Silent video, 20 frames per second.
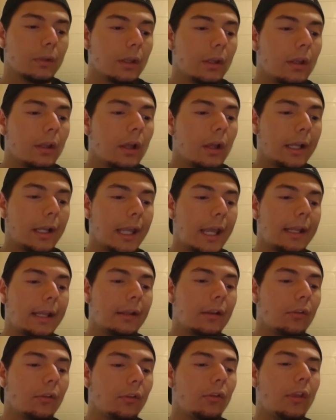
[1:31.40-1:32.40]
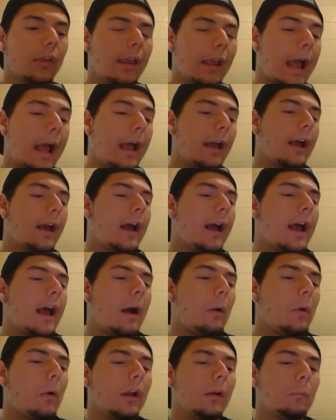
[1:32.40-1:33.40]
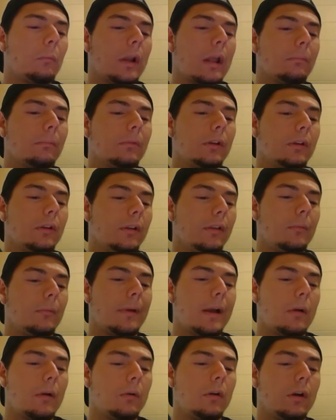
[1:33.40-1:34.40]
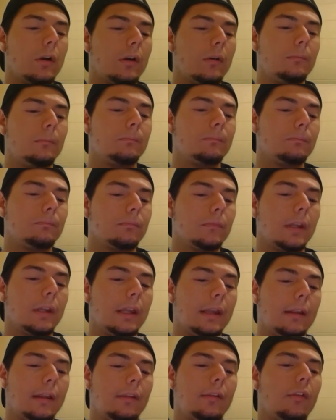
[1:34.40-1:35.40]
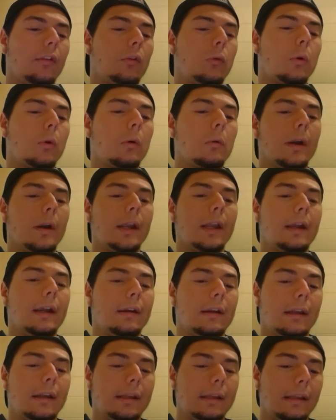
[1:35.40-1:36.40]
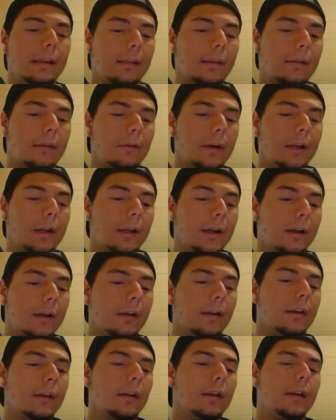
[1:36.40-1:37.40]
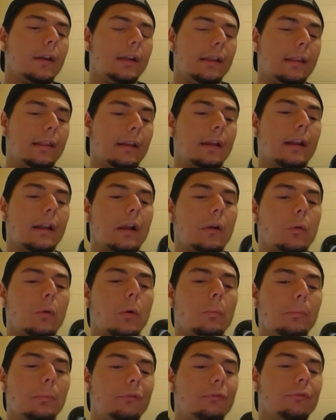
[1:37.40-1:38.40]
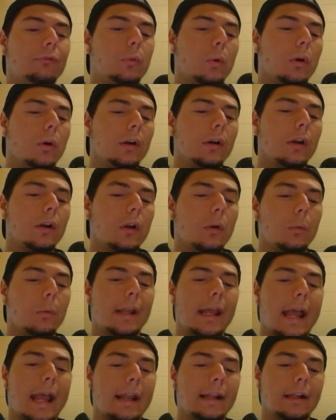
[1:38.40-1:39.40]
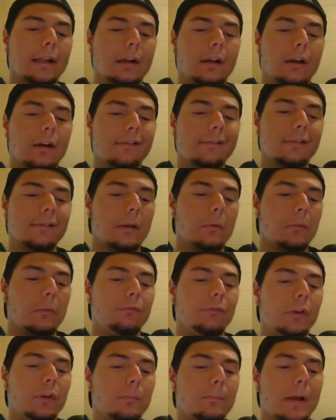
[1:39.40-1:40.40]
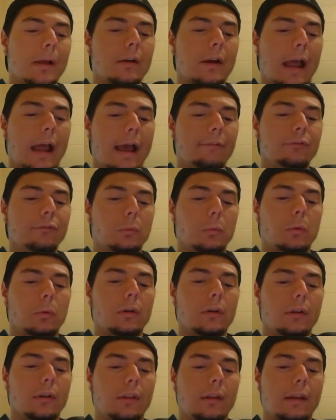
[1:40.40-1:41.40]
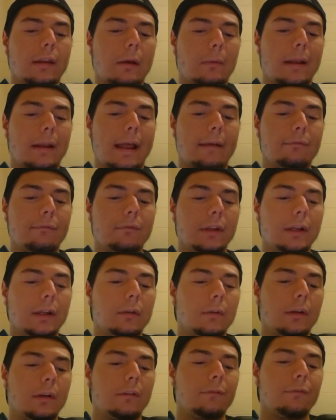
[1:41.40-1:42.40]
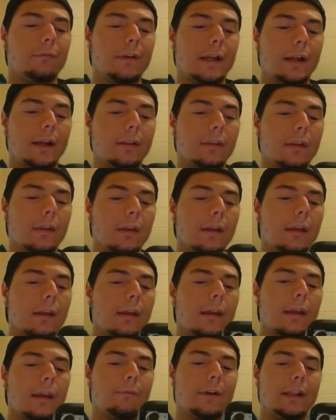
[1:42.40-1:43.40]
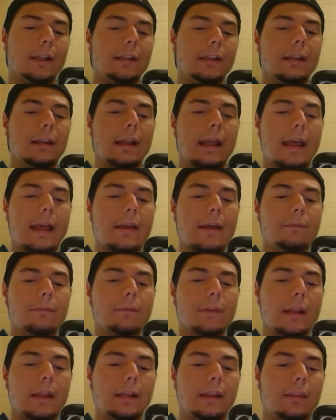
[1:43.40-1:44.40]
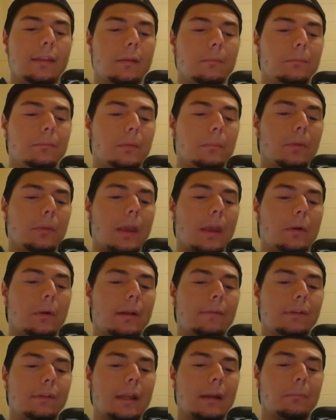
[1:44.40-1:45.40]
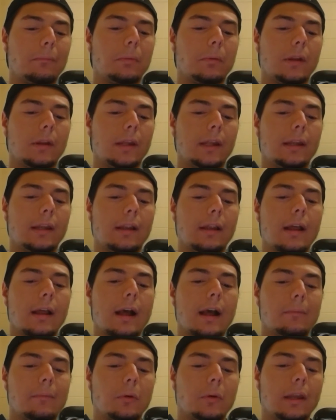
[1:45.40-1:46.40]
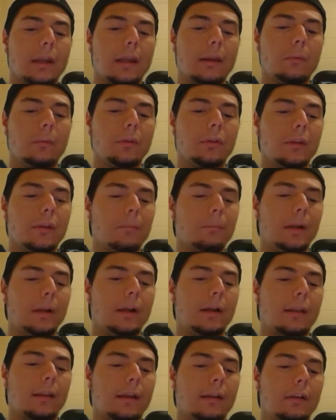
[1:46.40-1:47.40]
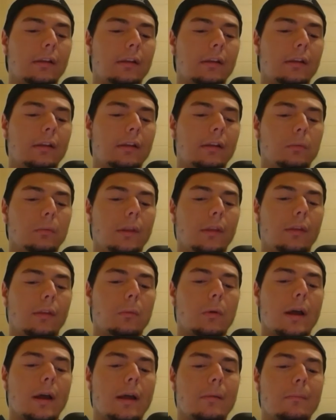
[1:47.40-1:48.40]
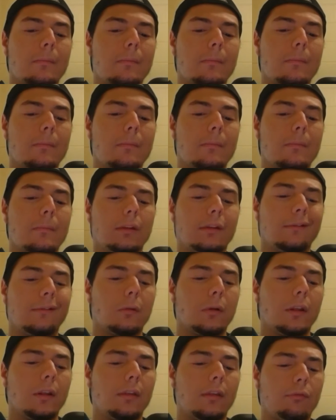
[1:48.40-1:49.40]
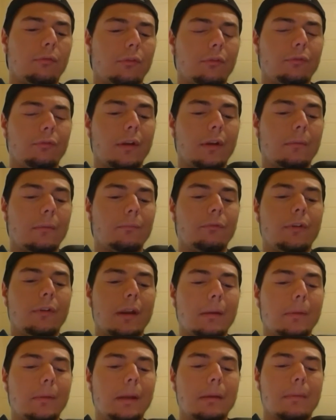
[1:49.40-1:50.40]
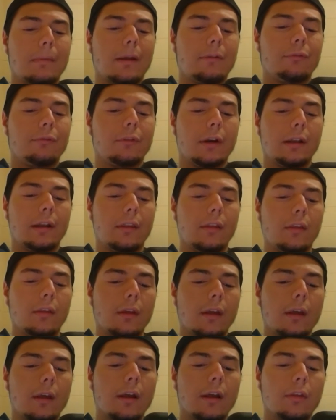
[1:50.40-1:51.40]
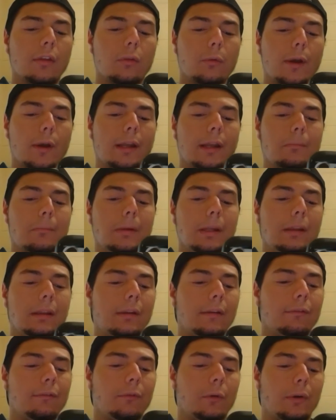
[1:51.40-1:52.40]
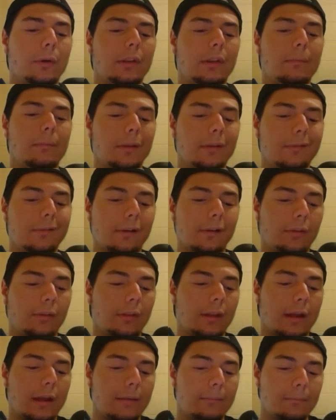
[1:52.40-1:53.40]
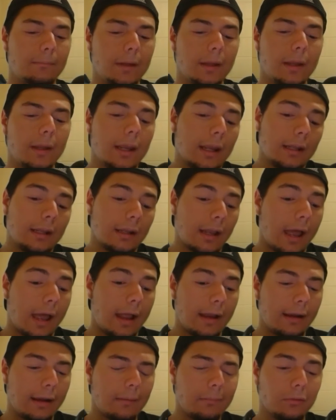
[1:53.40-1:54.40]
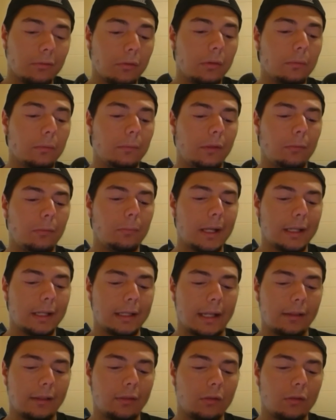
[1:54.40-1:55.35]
Again, it doesn't say, what I'm curious about is this quote right here that he said right here. He said, and I quote, "Before, when I had a concussion, I would feel better afterwards and I would have lingering effects. If I didn't have any symptoms, I would have kept playing. I'm okay with it because I know the reason why I'm making the choices for family and my friends, so I can be there for them. It's just time." And I absolutely respect that.